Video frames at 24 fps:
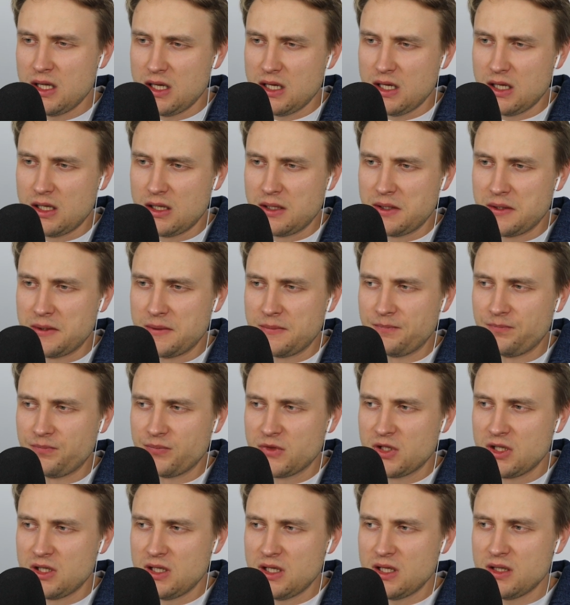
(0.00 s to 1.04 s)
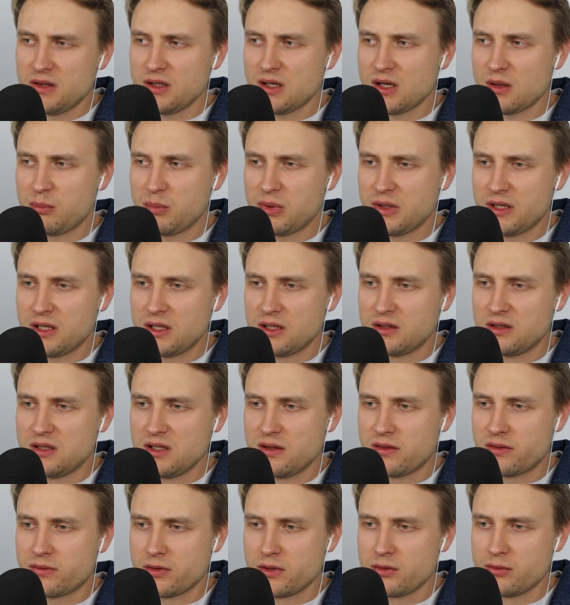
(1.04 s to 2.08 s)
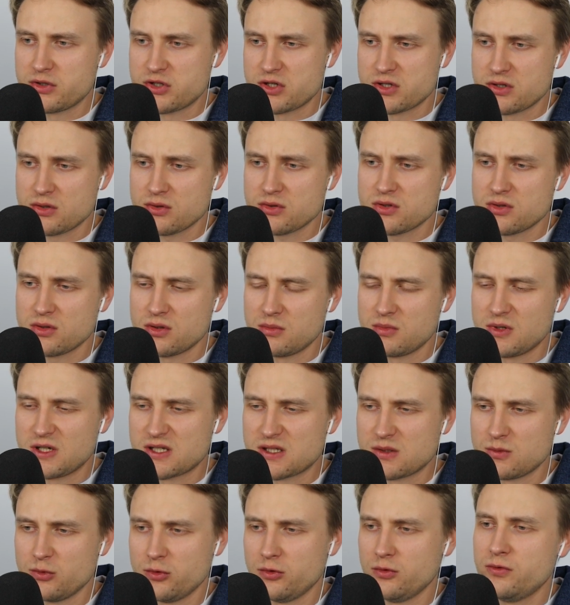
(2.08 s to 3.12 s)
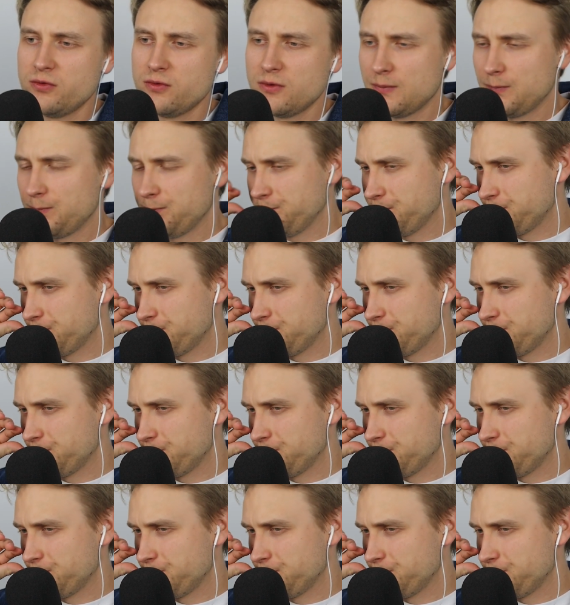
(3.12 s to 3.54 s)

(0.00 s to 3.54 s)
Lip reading: He ended up playing d3, which is also the best move.